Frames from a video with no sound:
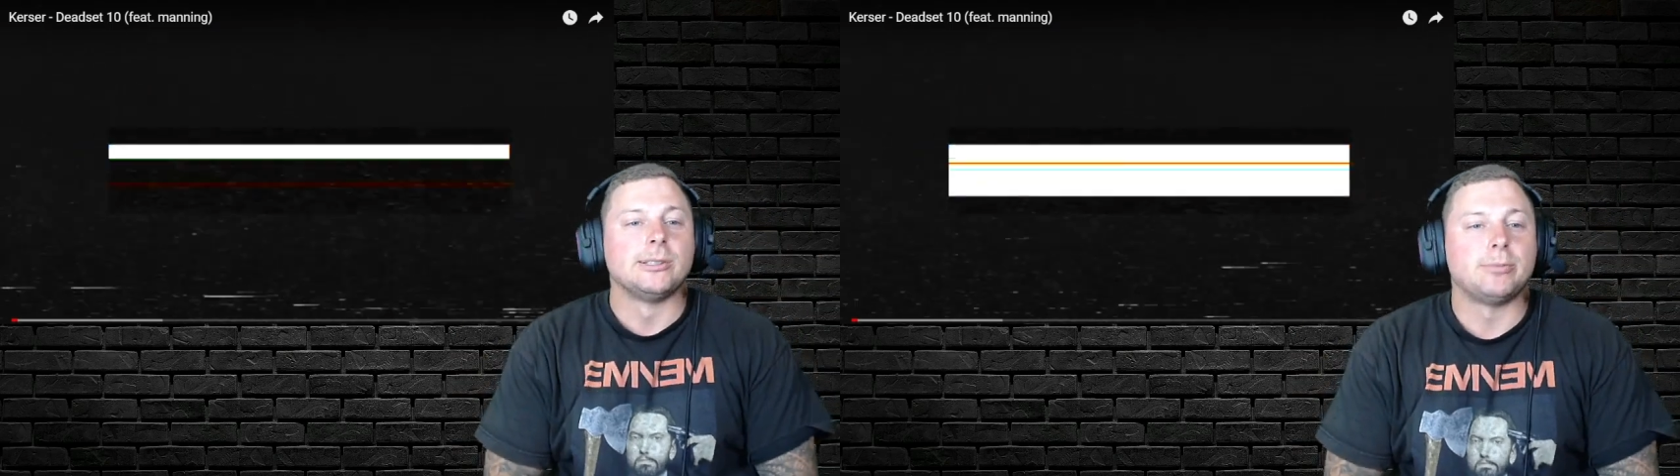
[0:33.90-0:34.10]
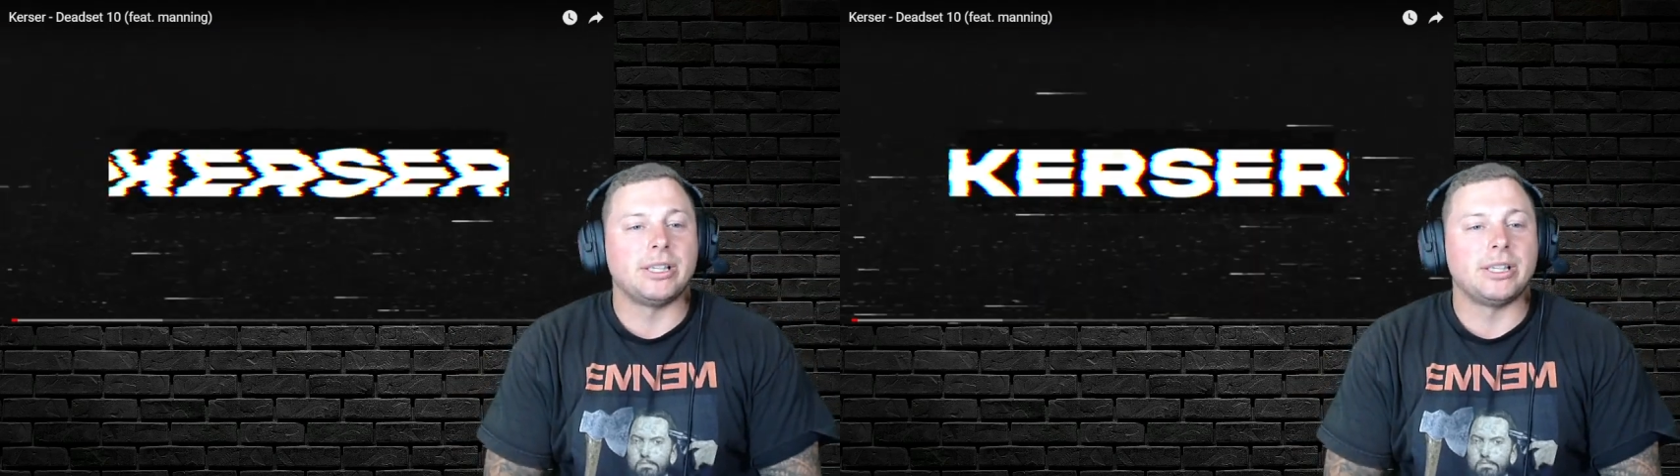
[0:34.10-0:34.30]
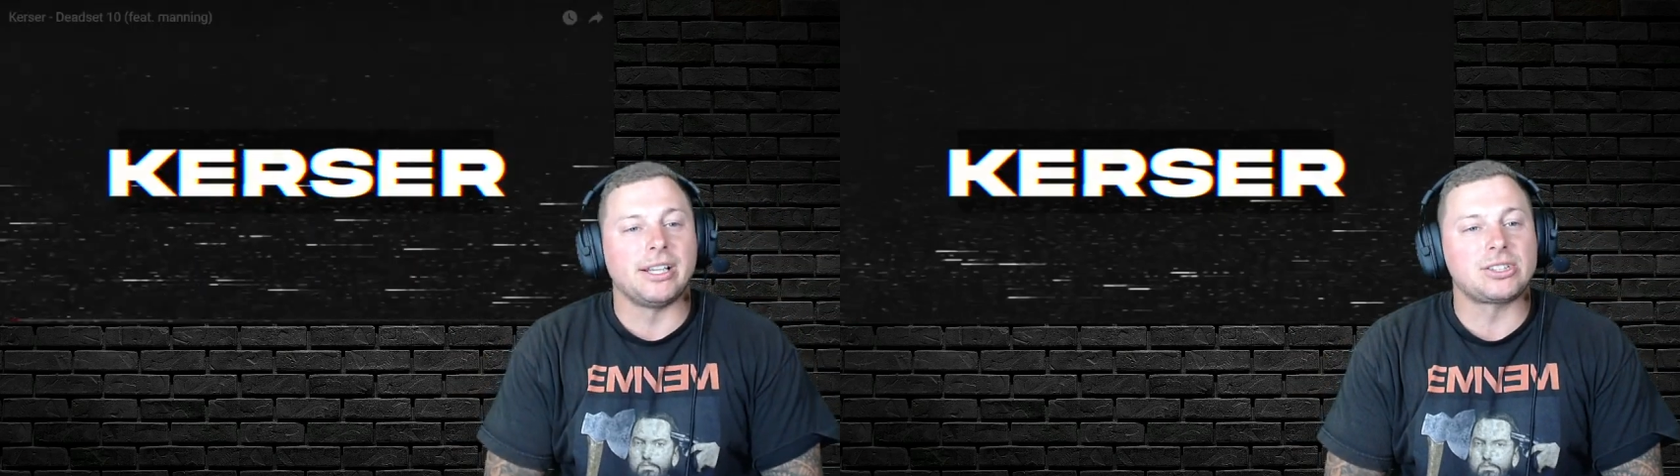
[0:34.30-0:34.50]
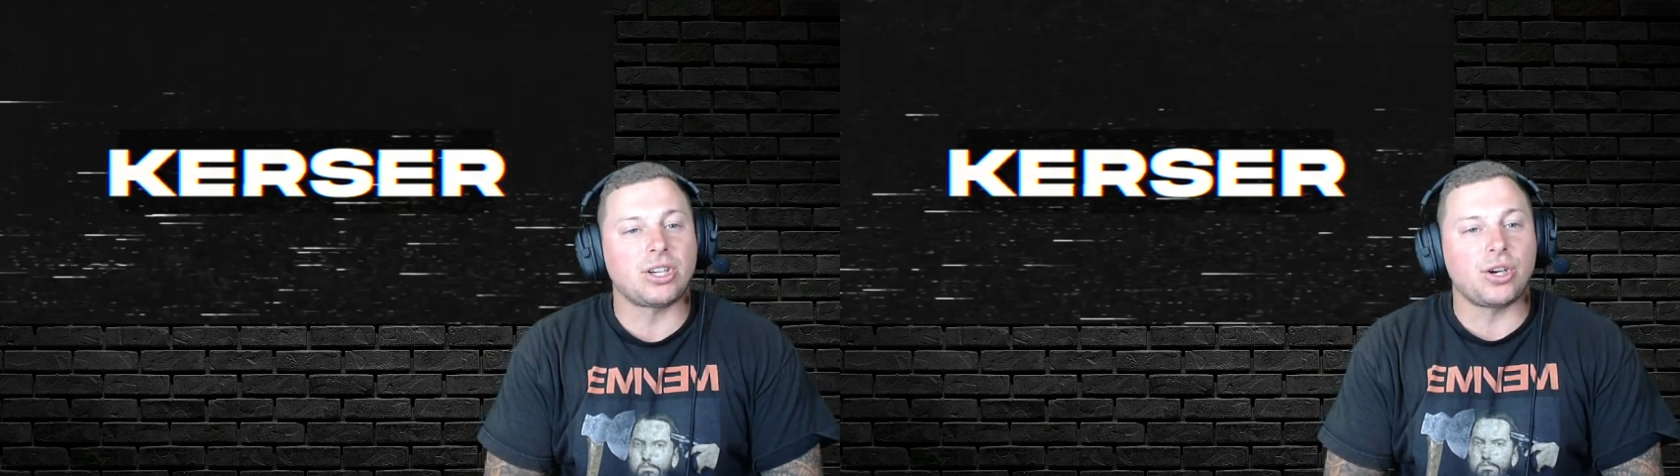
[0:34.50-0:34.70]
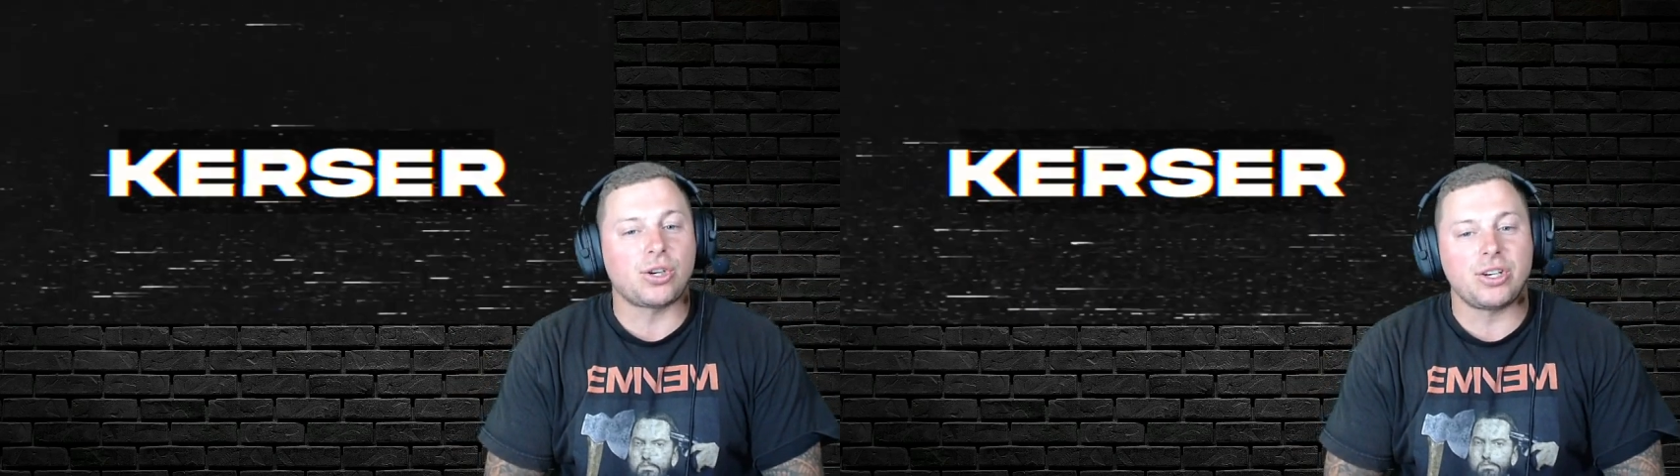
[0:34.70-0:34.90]
But yeah, let's
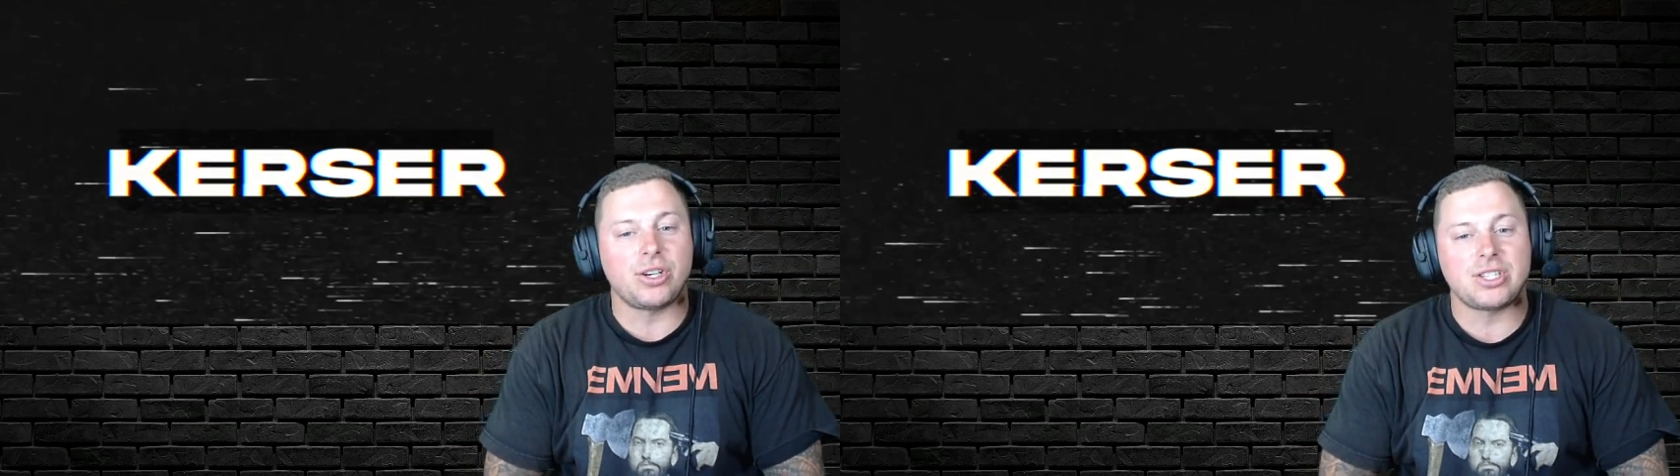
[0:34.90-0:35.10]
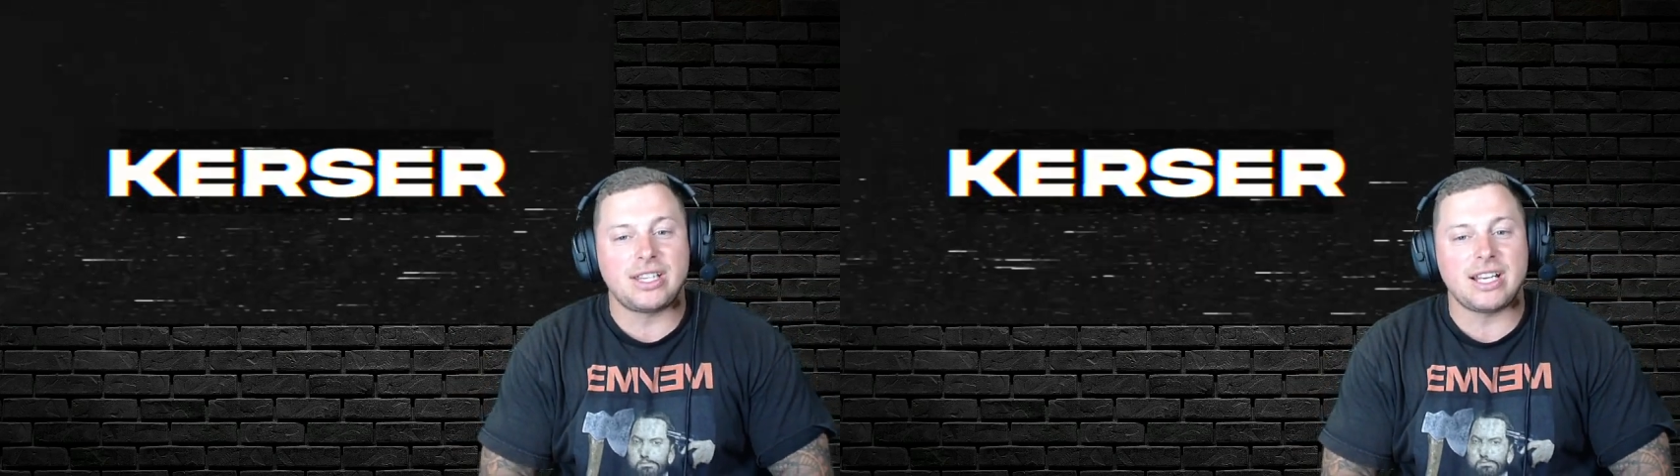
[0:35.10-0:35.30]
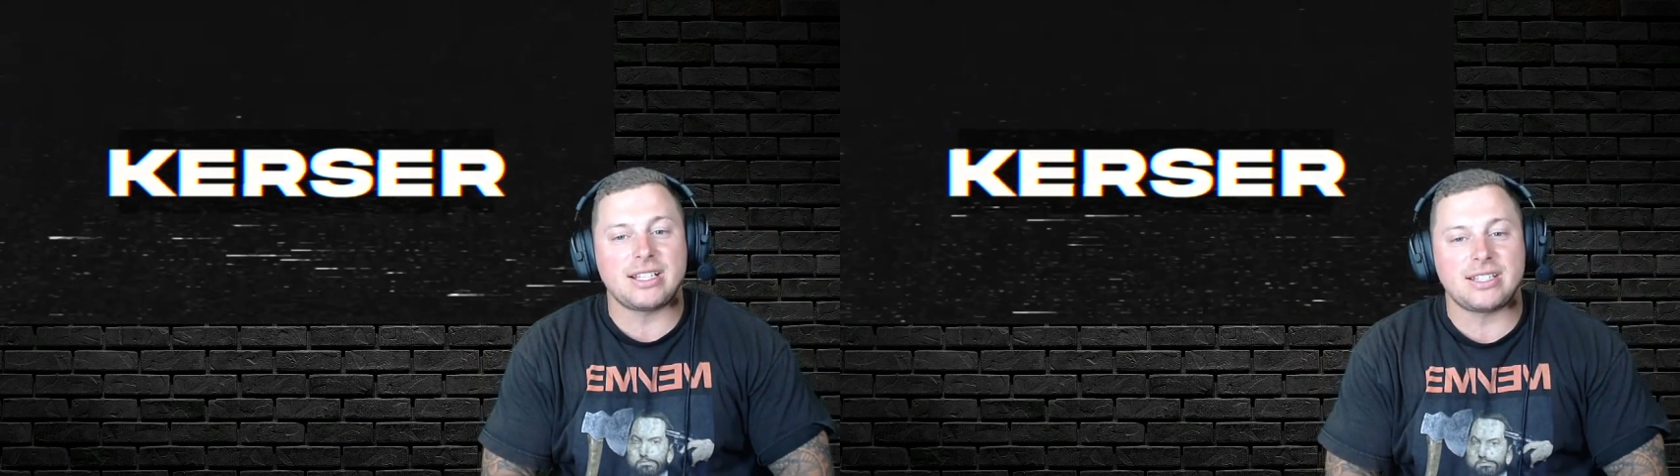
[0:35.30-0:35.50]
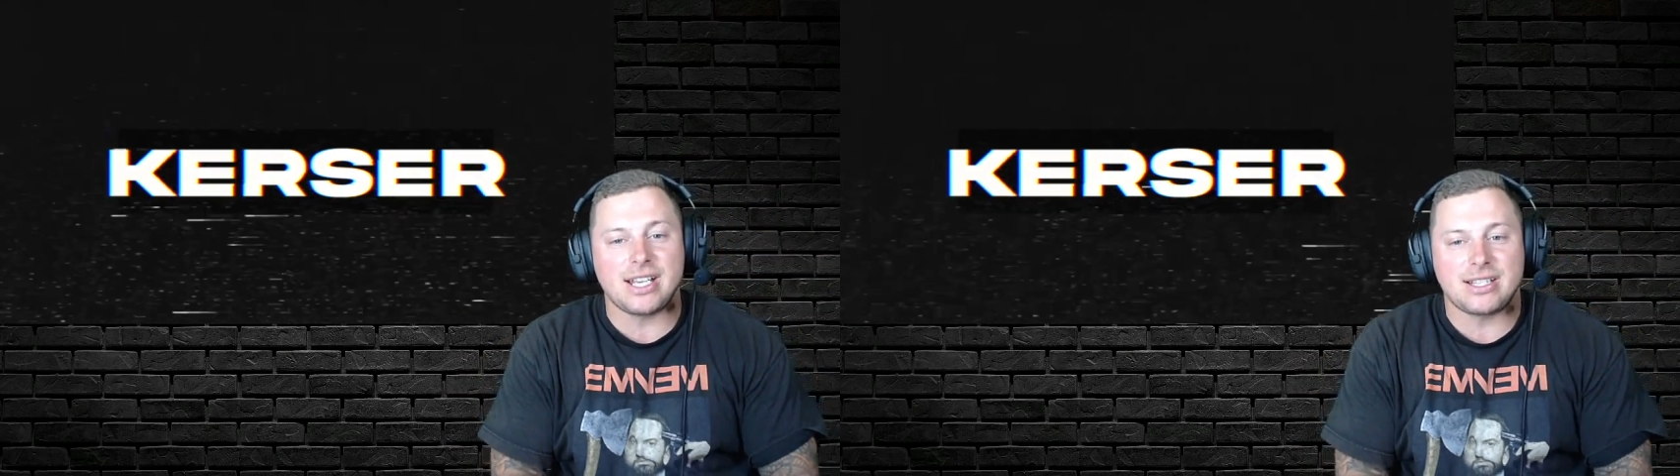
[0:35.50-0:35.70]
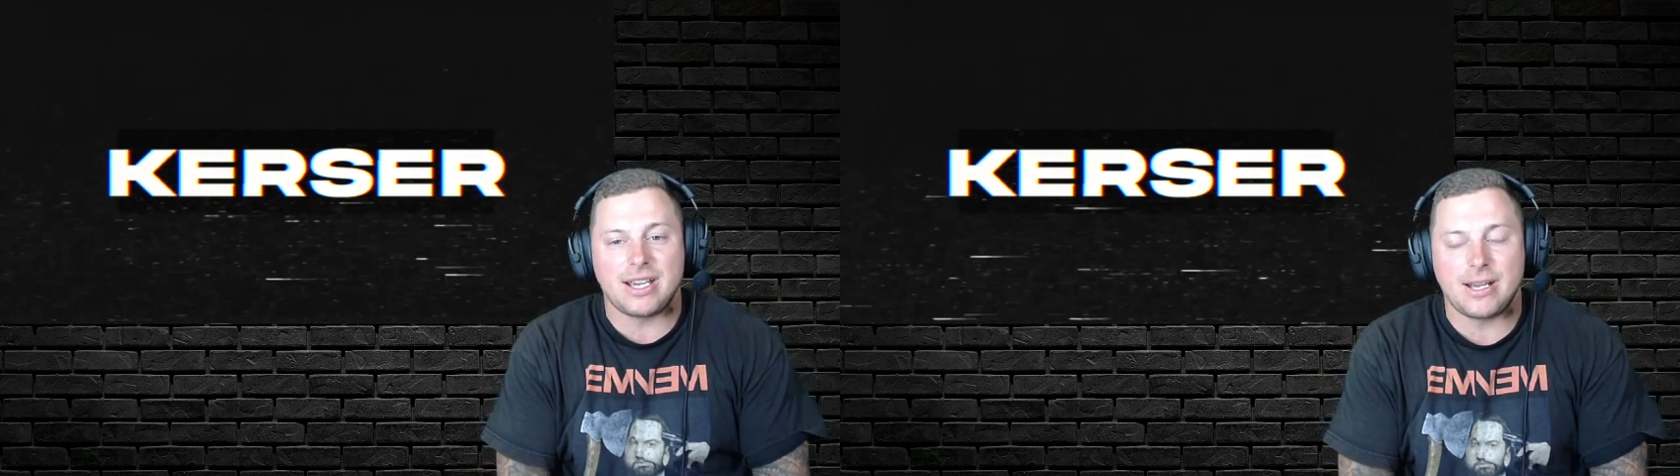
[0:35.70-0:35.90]
go. Kerser
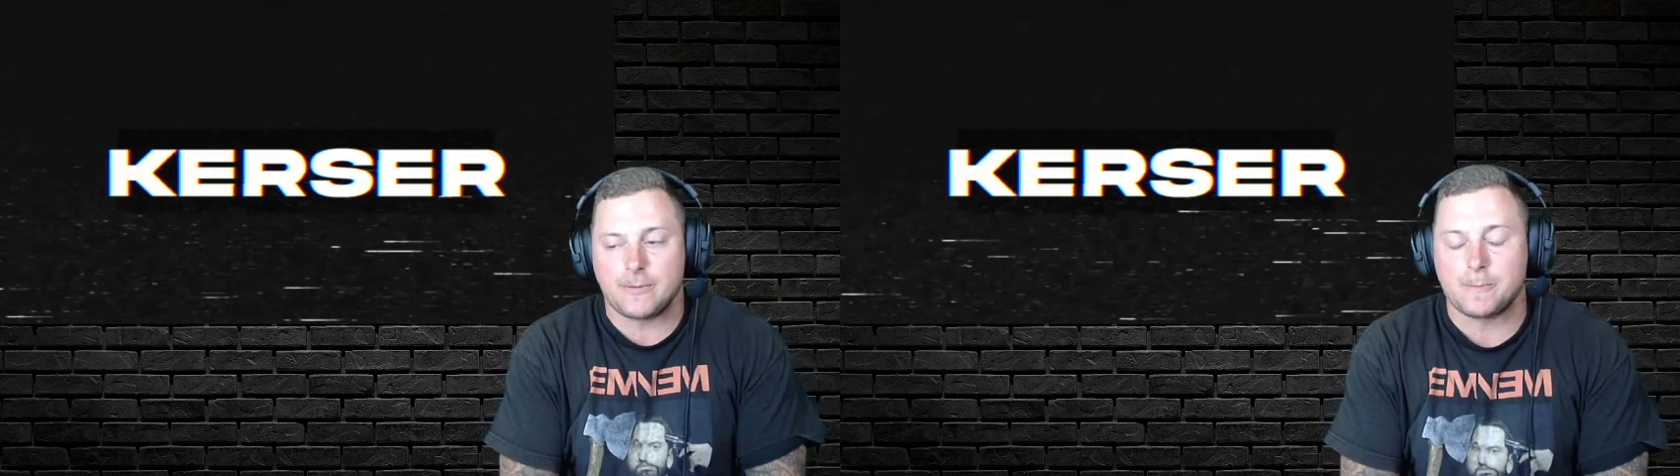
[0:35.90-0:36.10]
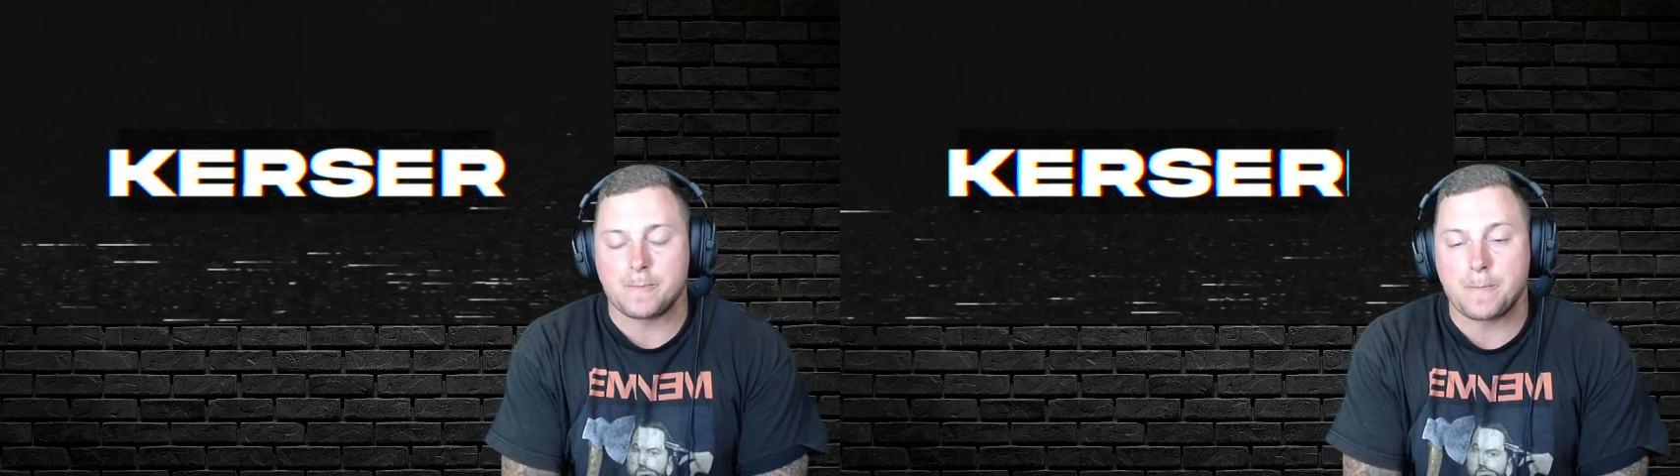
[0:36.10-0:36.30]
Deadset 10.